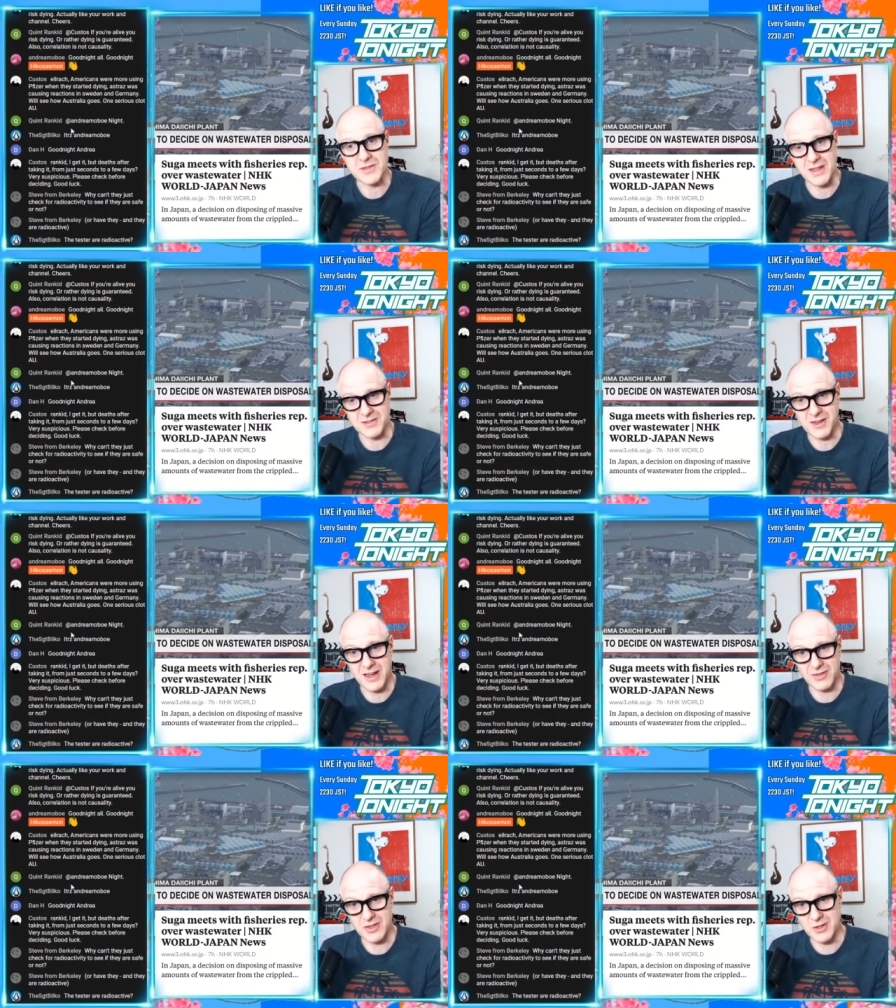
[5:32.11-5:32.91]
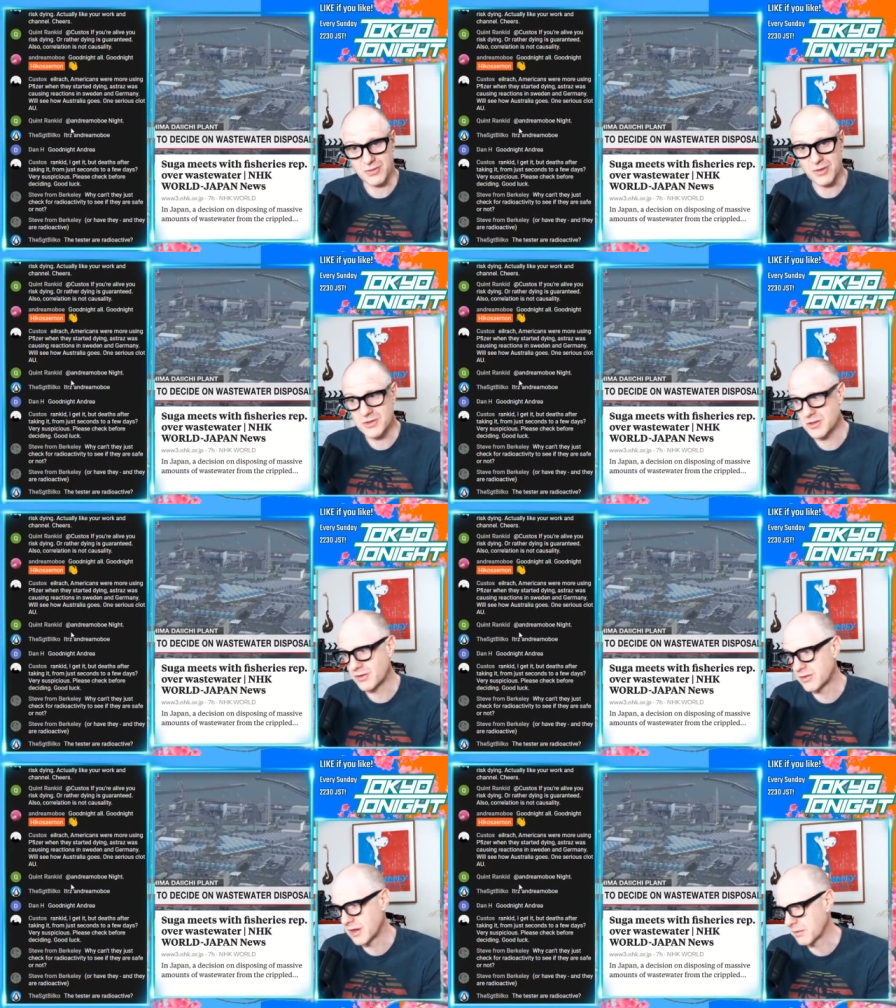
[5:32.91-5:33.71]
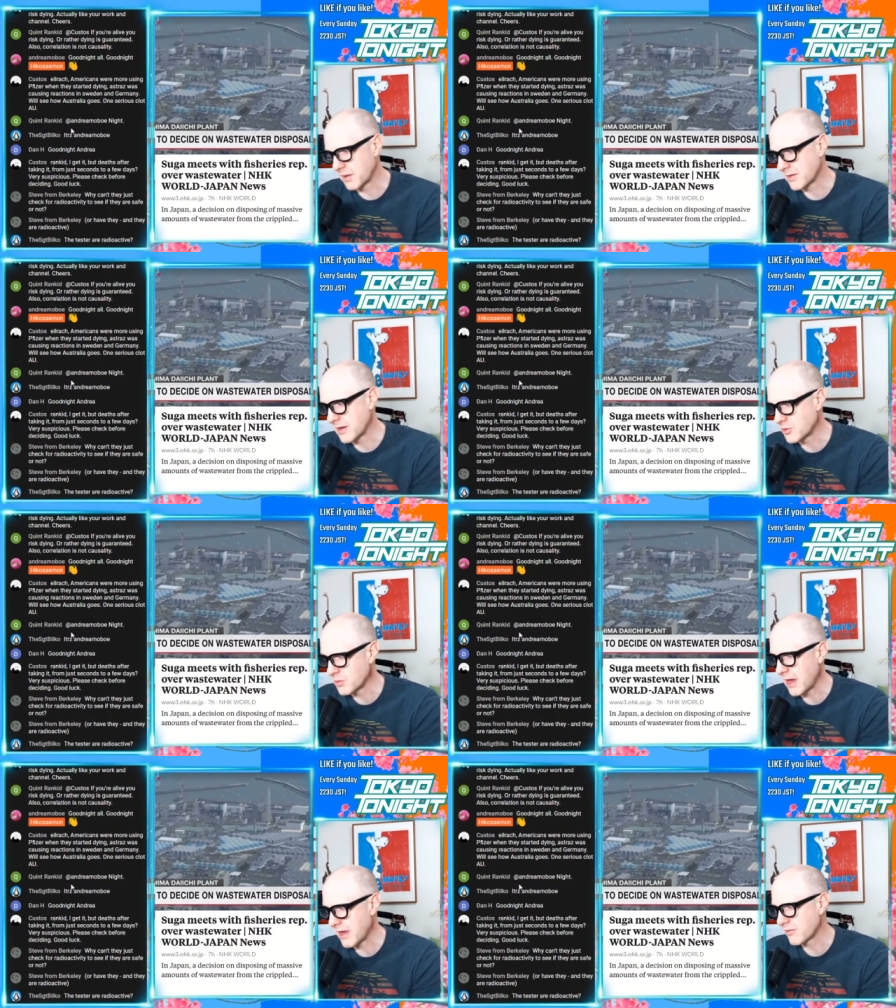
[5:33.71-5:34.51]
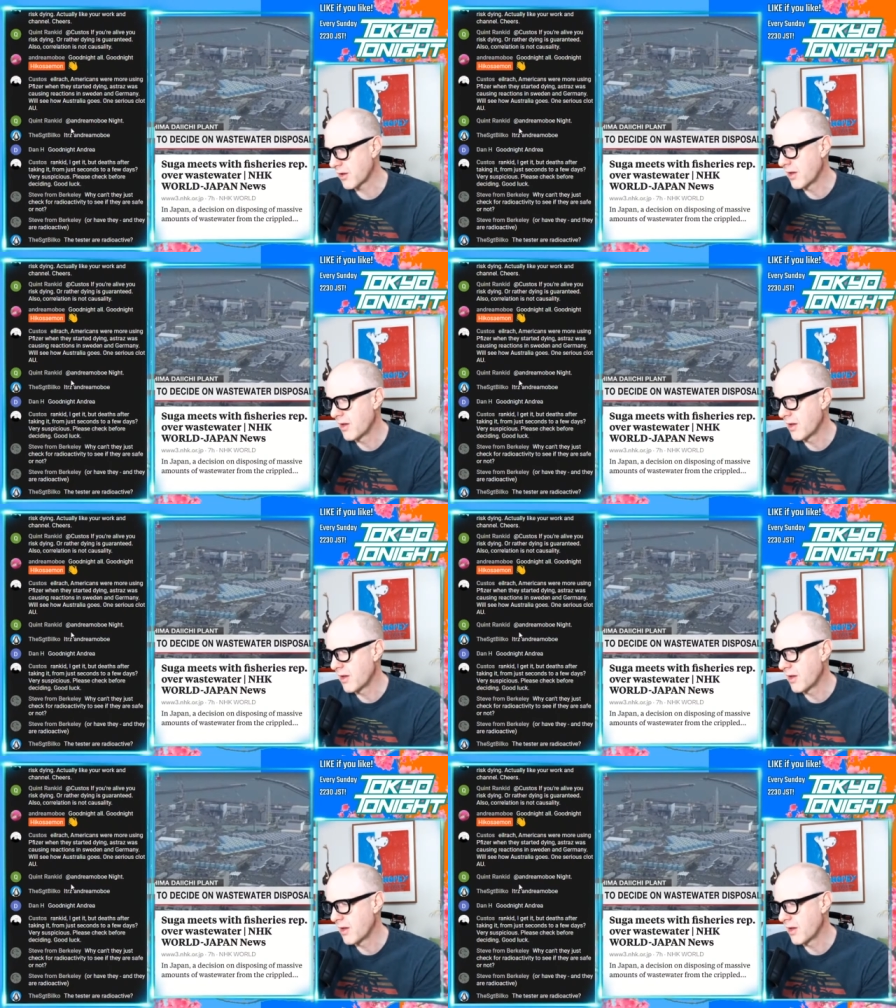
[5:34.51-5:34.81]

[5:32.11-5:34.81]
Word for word: That's kind of a different sort of thing. But they do have